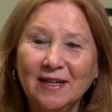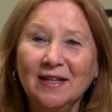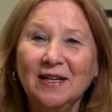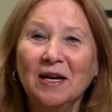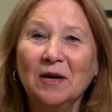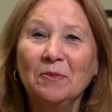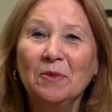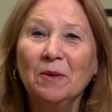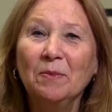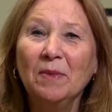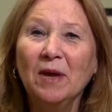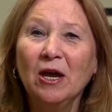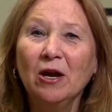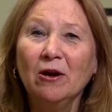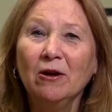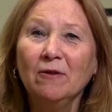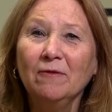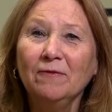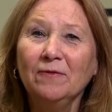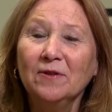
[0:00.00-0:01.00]
and I'm the
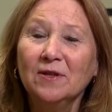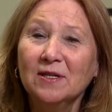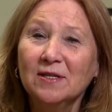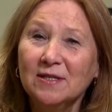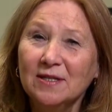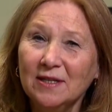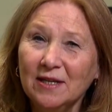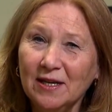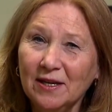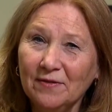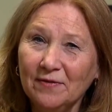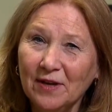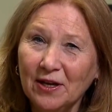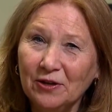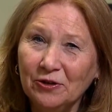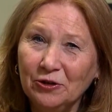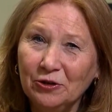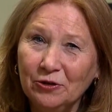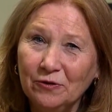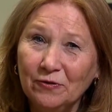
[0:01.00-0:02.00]
mayor for the City of
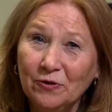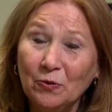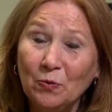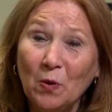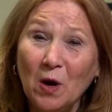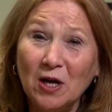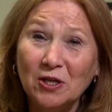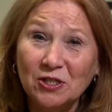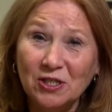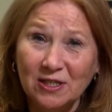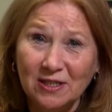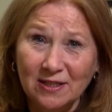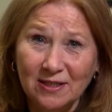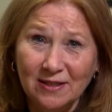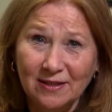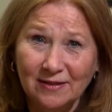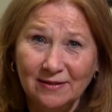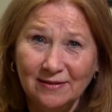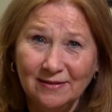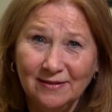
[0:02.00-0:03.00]
Vancouver,
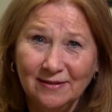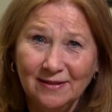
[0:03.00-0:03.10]
Washington.